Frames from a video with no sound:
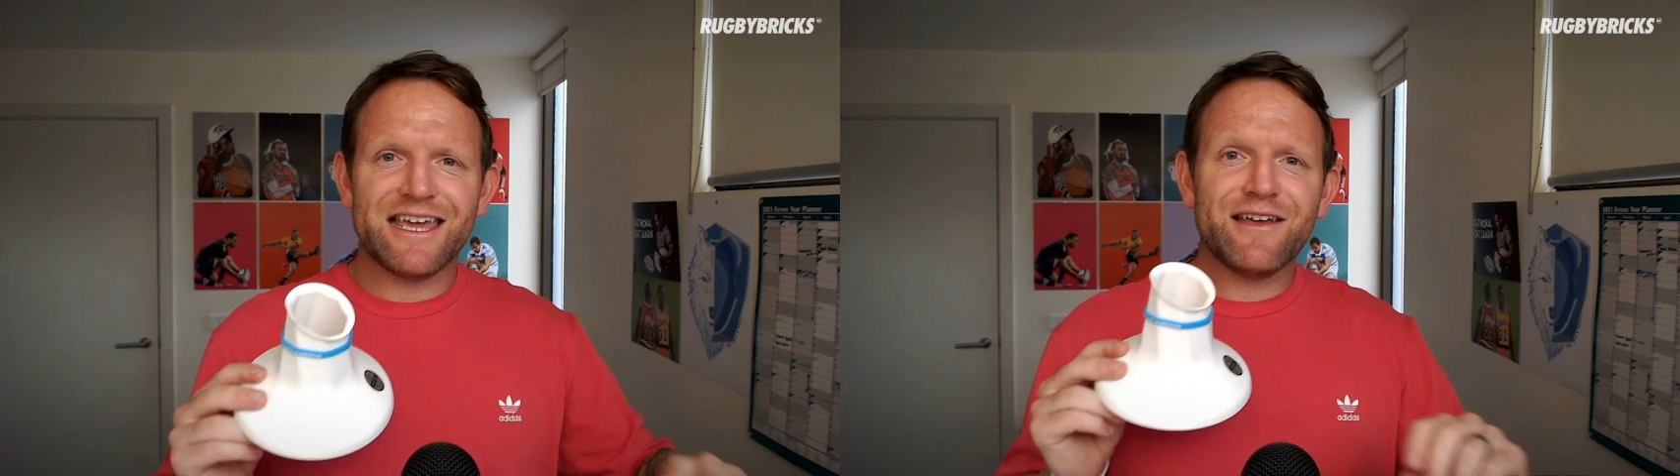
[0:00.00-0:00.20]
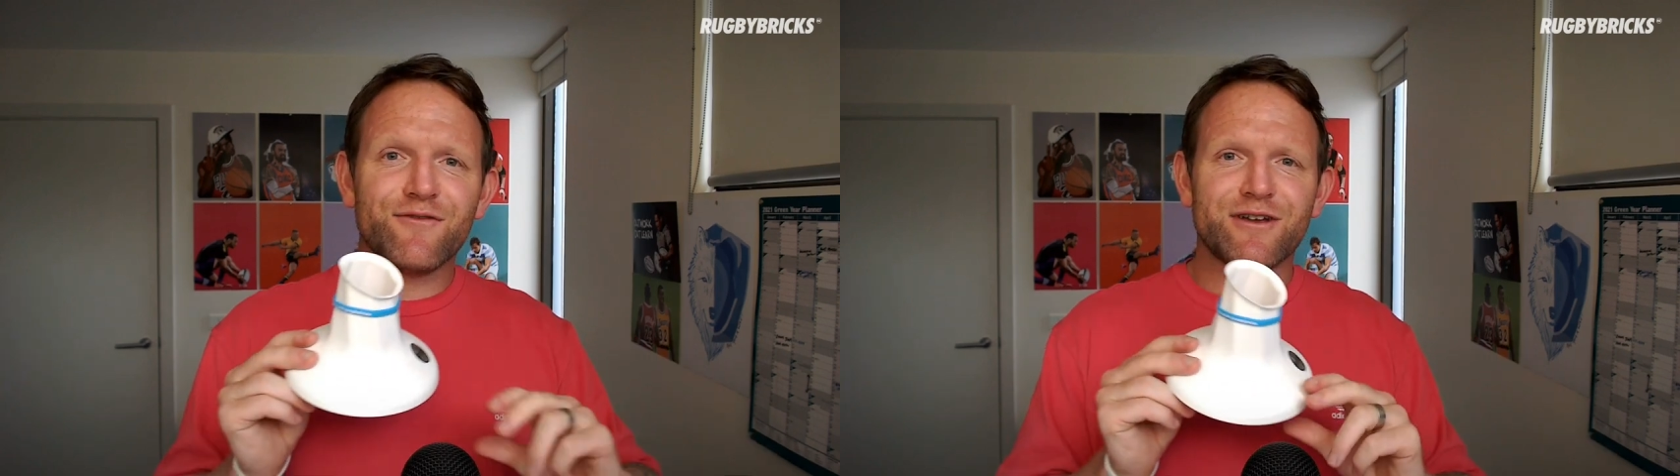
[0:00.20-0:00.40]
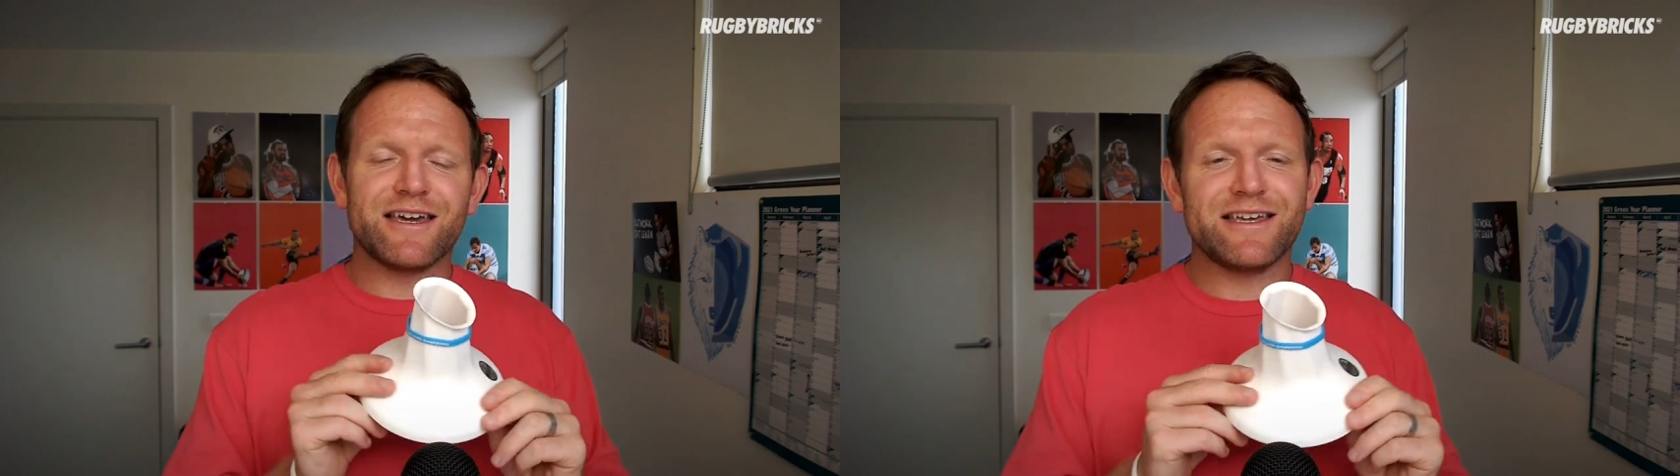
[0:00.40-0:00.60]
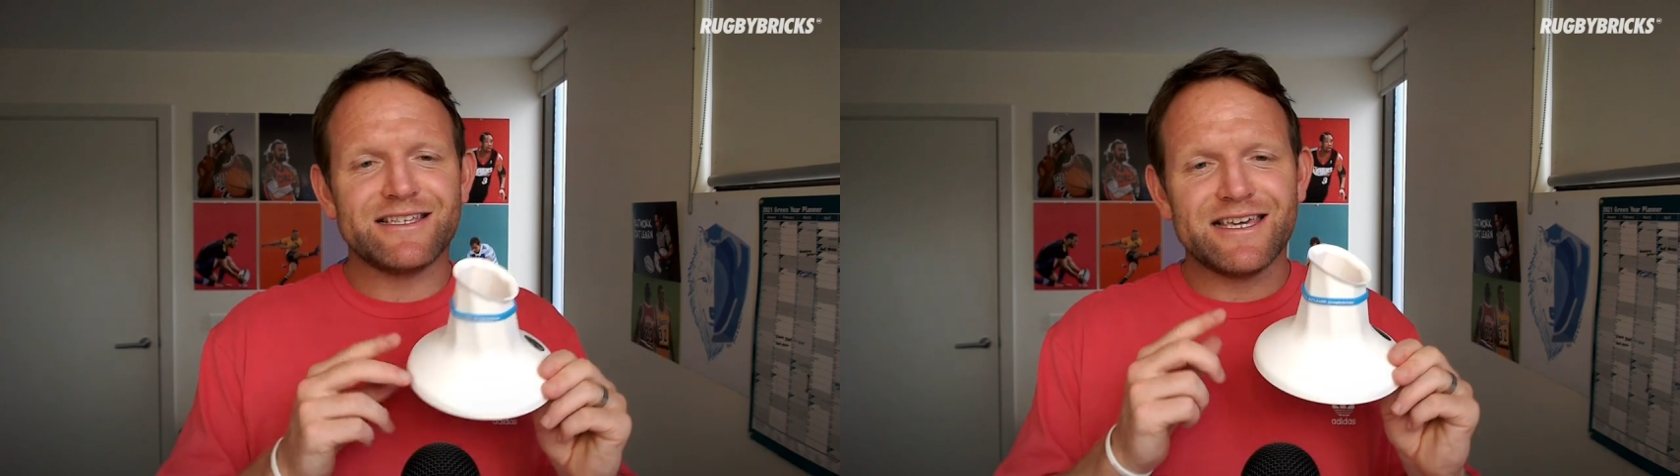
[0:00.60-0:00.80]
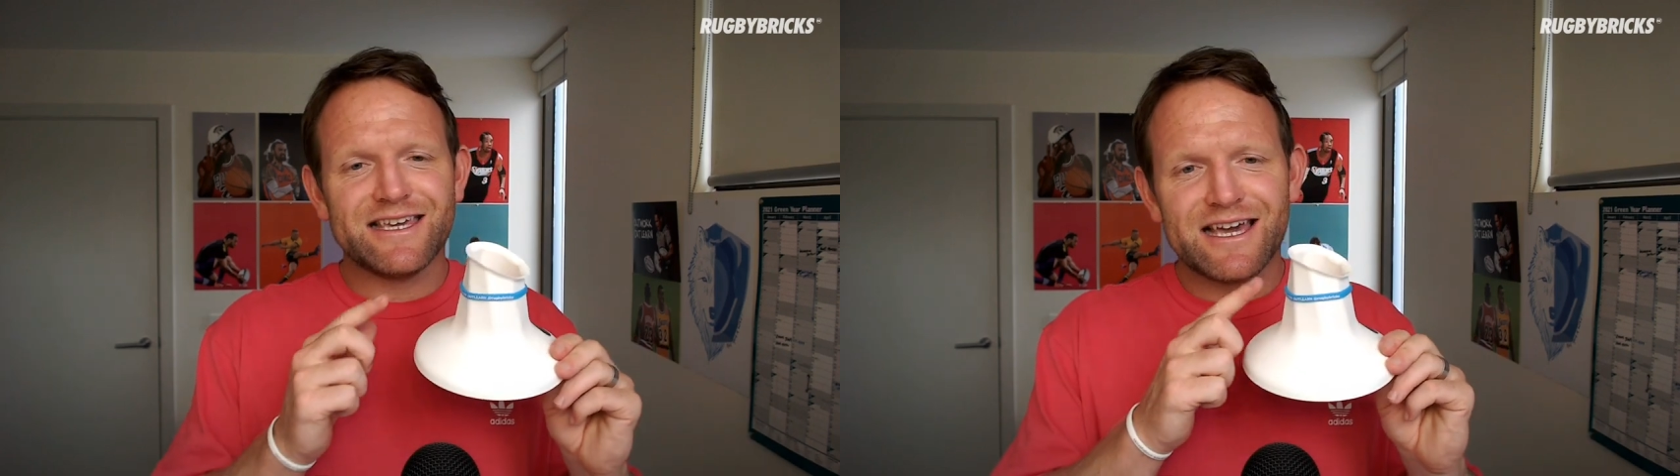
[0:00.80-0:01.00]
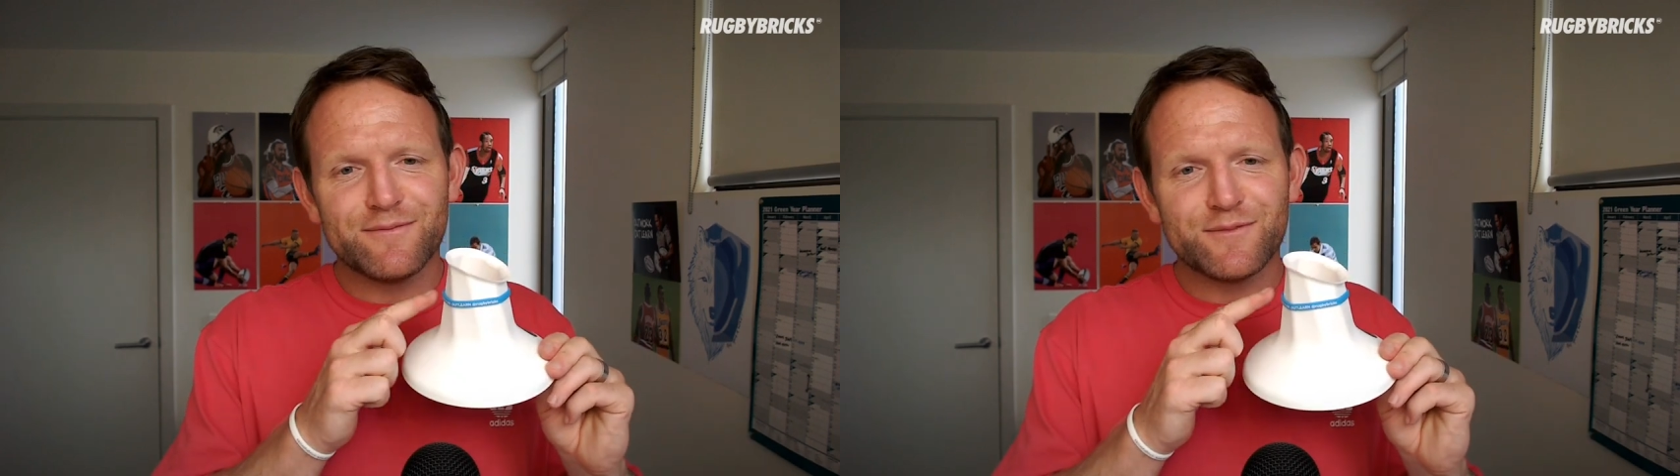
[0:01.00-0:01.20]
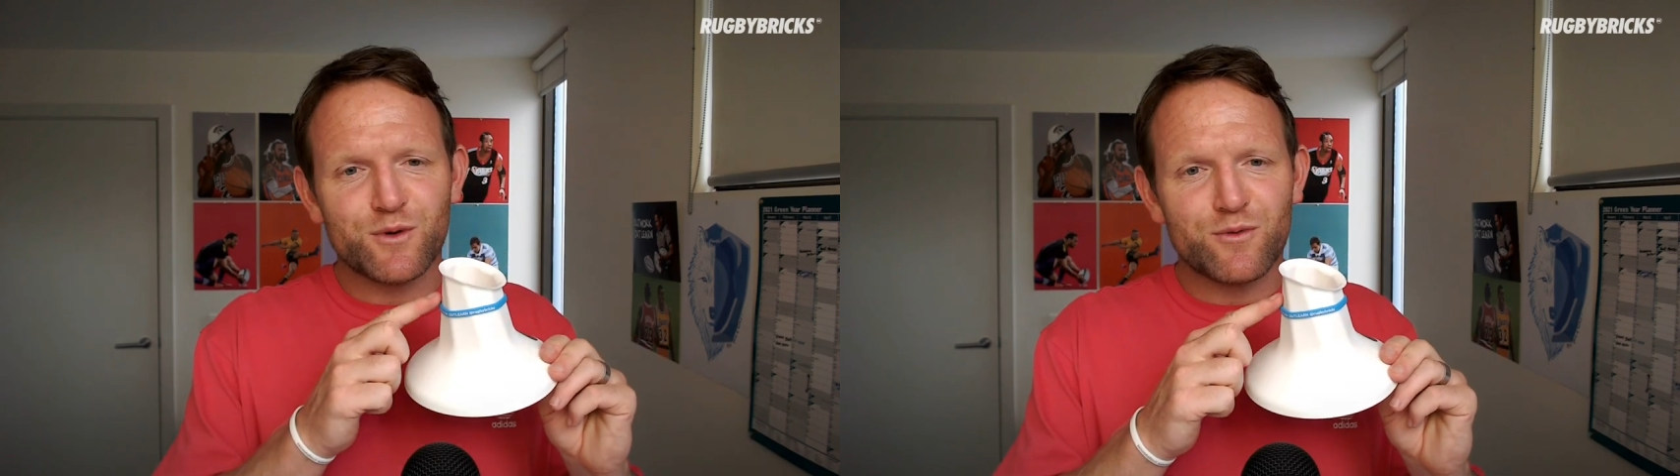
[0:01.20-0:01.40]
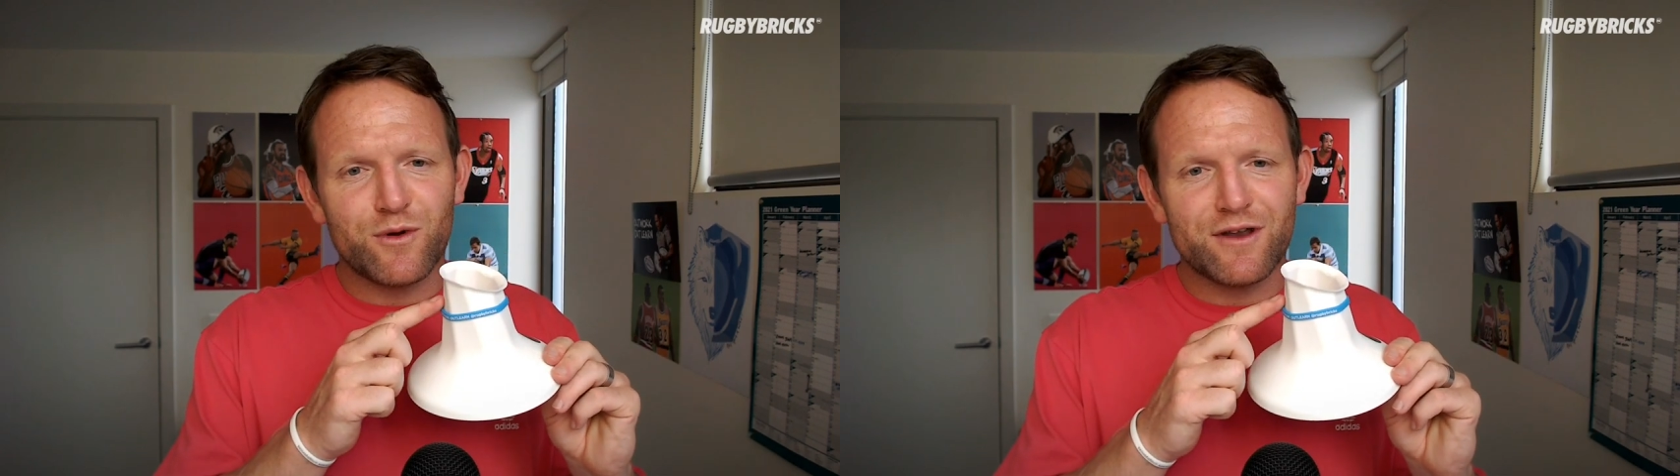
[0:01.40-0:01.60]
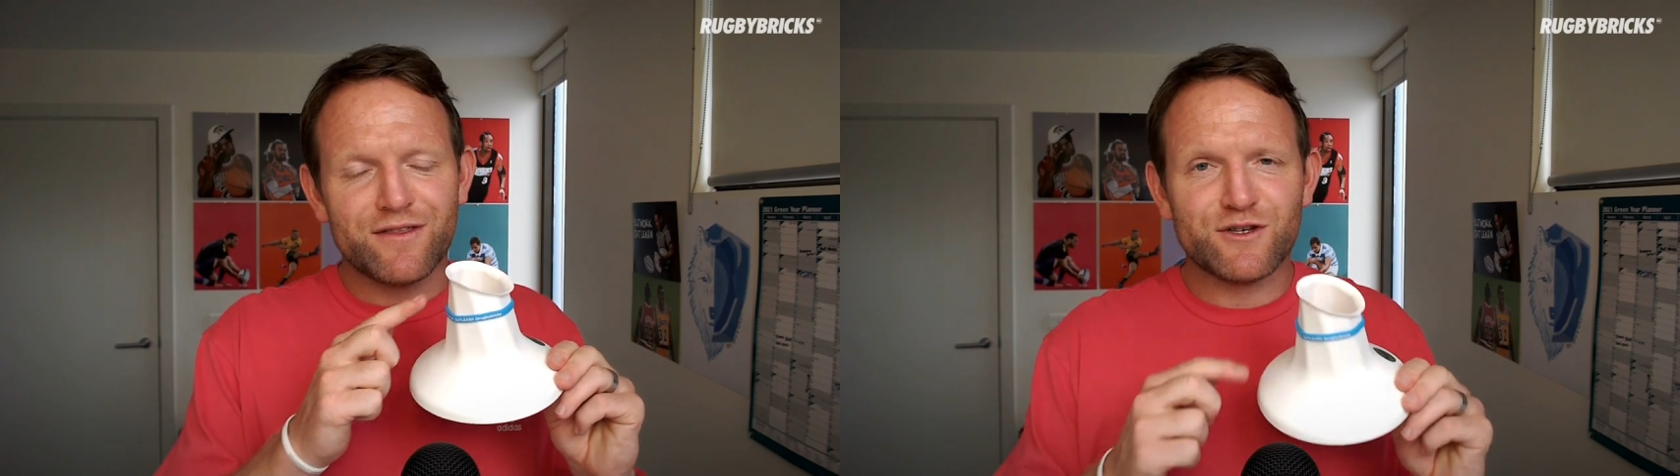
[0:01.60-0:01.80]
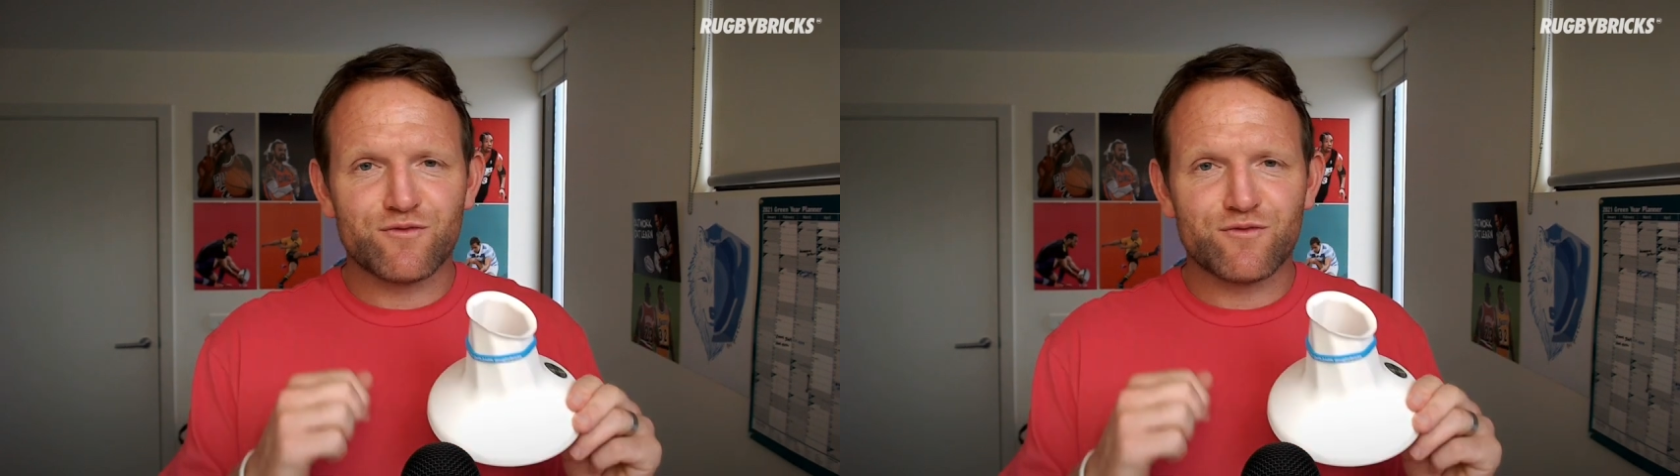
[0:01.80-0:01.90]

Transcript: every kicking tee comes with one of these